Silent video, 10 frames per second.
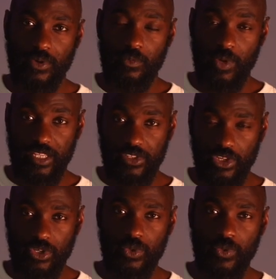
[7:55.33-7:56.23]
we
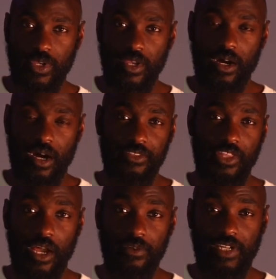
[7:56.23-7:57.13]
do on
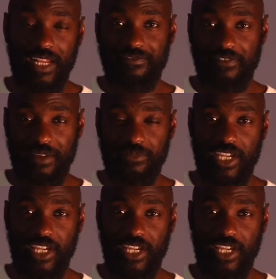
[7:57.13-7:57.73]
the Overland Fam